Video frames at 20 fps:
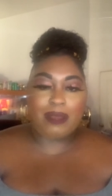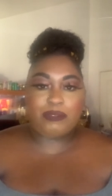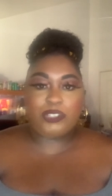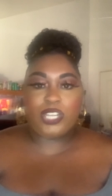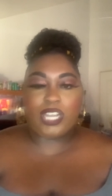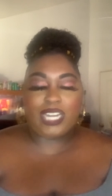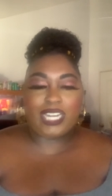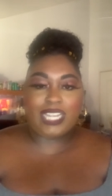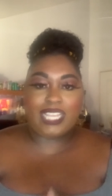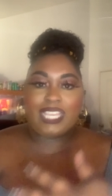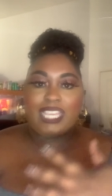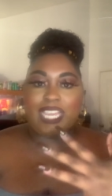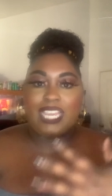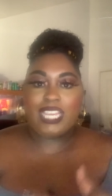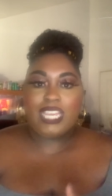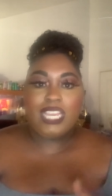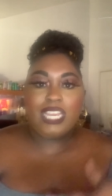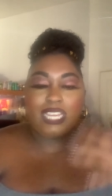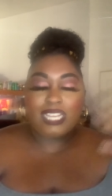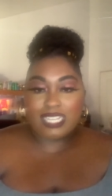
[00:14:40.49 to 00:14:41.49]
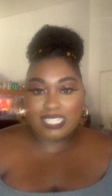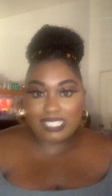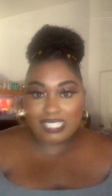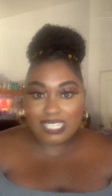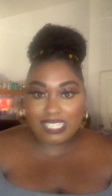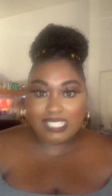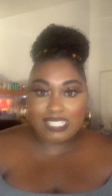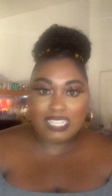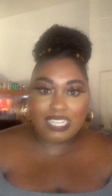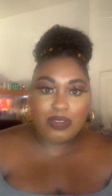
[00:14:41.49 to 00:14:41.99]
I'm trying to get
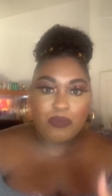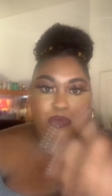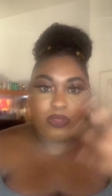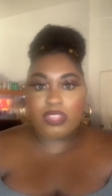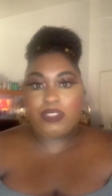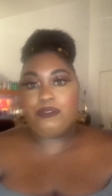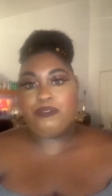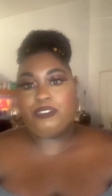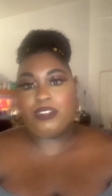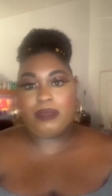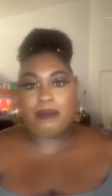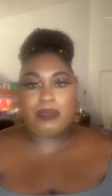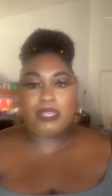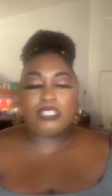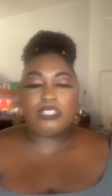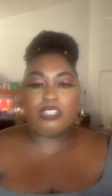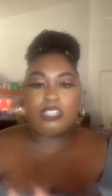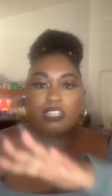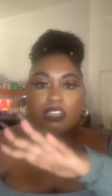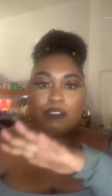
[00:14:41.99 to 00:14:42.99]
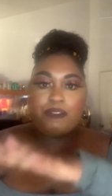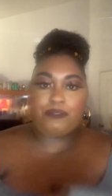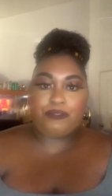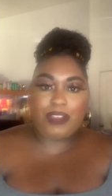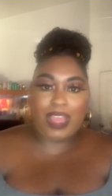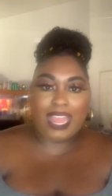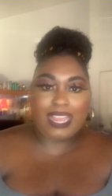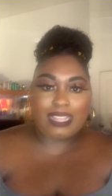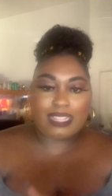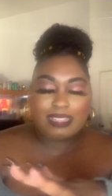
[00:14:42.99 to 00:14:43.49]
consistent with the filming due to the
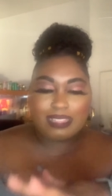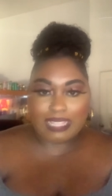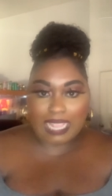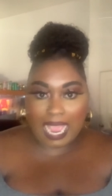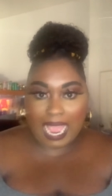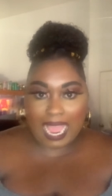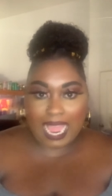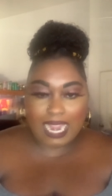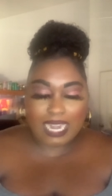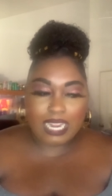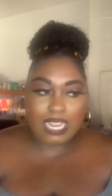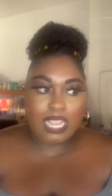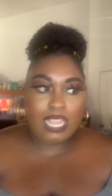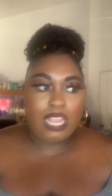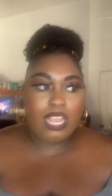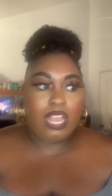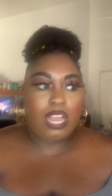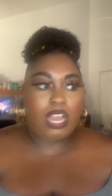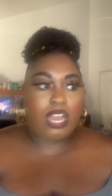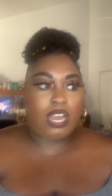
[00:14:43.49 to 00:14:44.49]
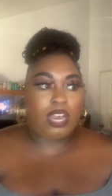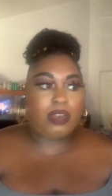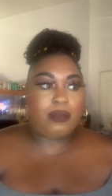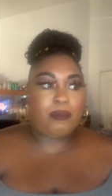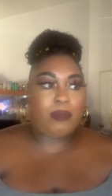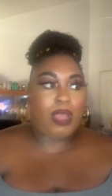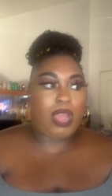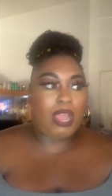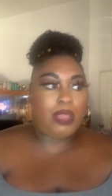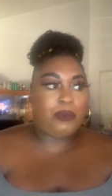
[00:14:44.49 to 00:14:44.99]
fact that um,
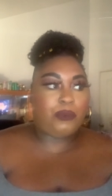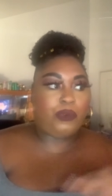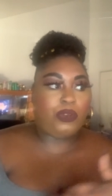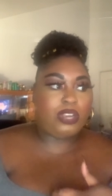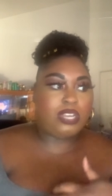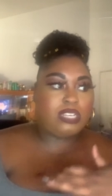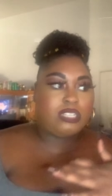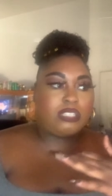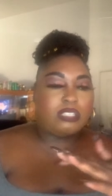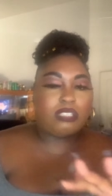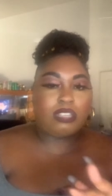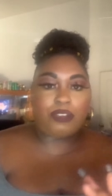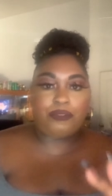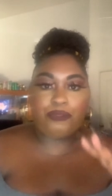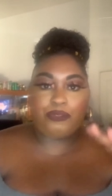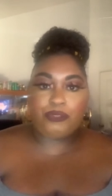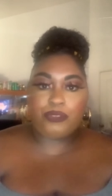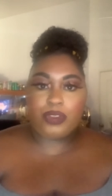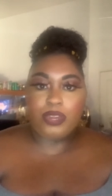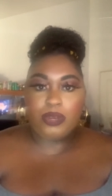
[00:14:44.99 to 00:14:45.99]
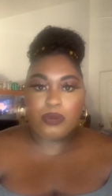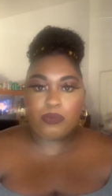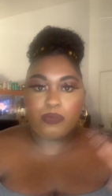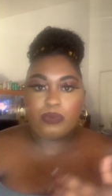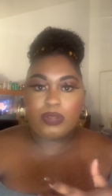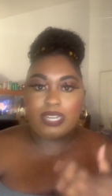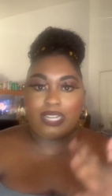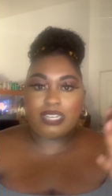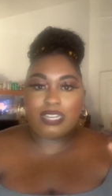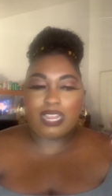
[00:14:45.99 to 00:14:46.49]
I was suffering
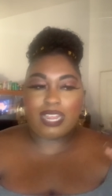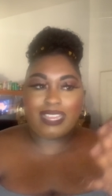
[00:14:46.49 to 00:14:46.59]
with,